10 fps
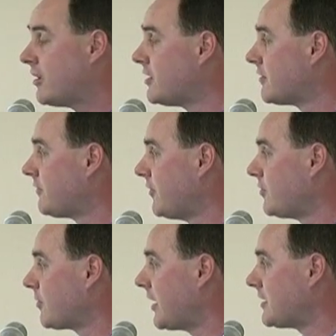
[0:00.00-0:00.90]
tonnes of
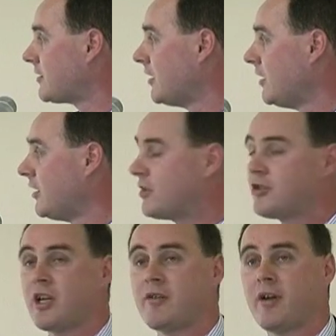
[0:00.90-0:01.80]
food waste to
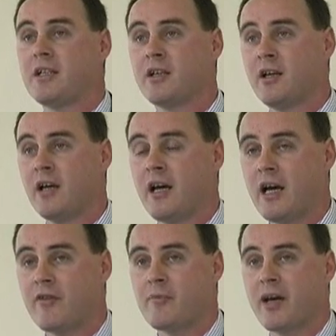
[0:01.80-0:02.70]
generate
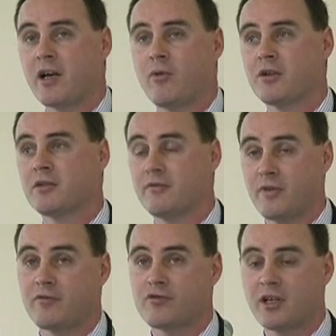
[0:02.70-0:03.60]
half a megawatt,
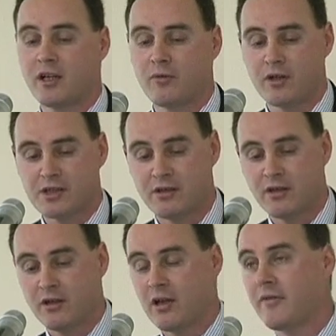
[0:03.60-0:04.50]
500 kilowatts
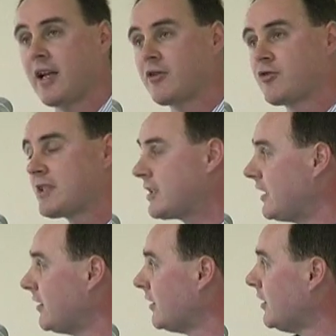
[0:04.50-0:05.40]
of
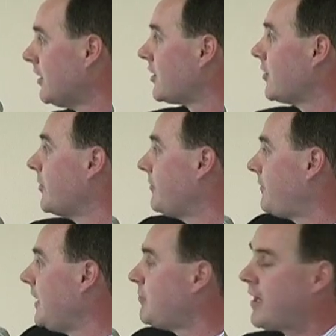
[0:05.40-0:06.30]
electricity that we
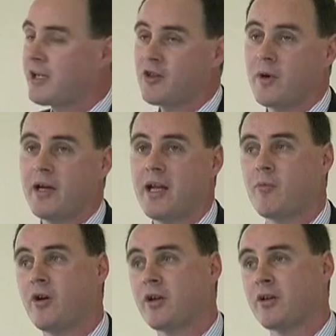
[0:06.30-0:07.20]
feed back into our
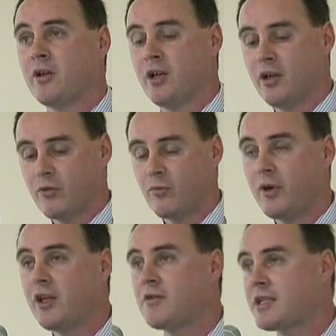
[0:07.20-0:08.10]
network.
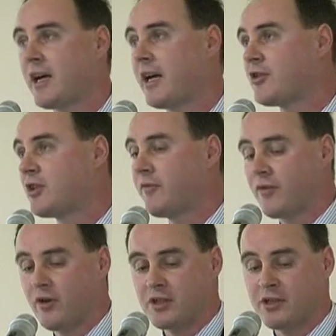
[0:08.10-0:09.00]
We use that energy
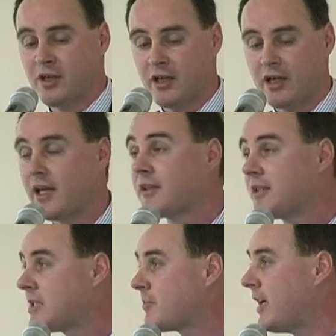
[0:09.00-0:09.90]
first, and that
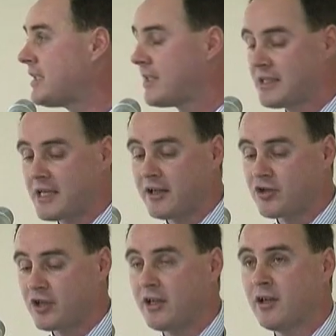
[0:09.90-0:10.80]
displaces
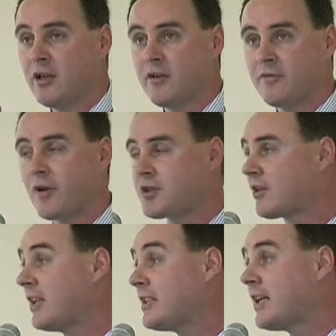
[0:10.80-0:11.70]
energy,
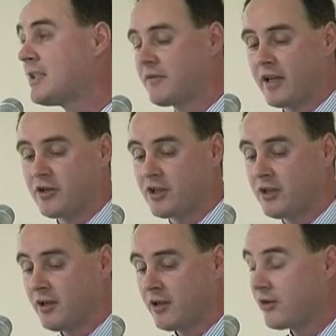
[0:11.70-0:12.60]
fossil intensive
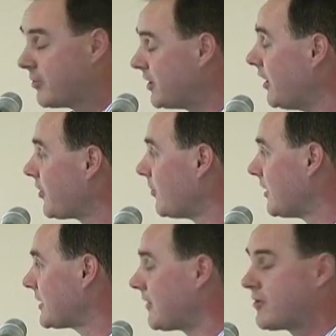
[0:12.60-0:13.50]
energy, that we'd
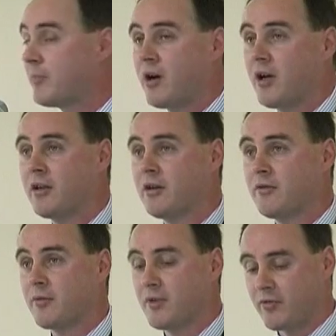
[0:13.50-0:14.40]
otherwise have to buy
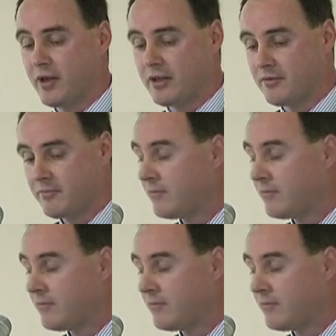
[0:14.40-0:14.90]
from the grid.